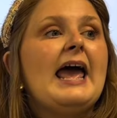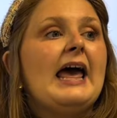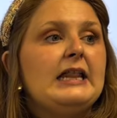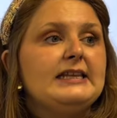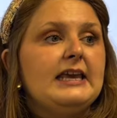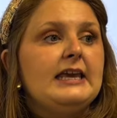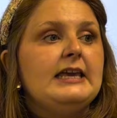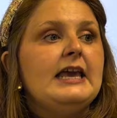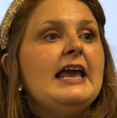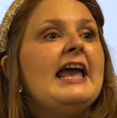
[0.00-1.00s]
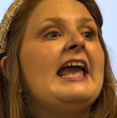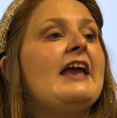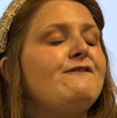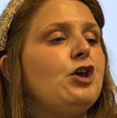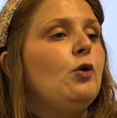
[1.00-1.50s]
L-E.
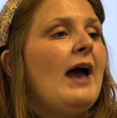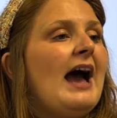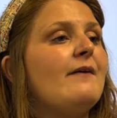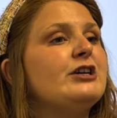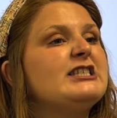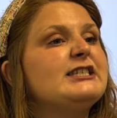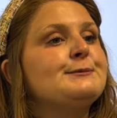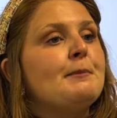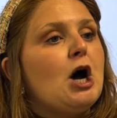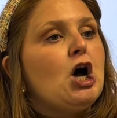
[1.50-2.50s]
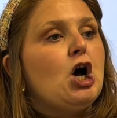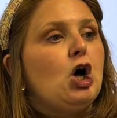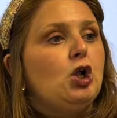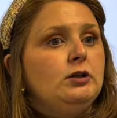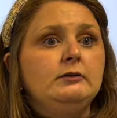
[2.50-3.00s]
If you have a
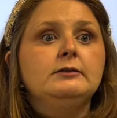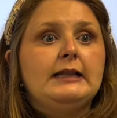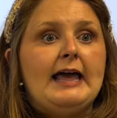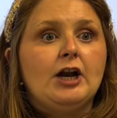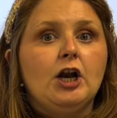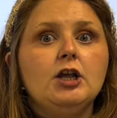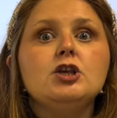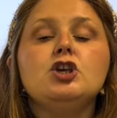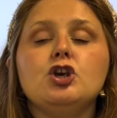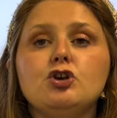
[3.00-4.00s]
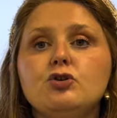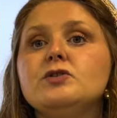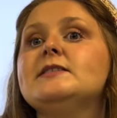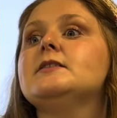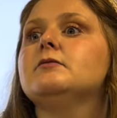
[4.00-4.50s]
small letter, use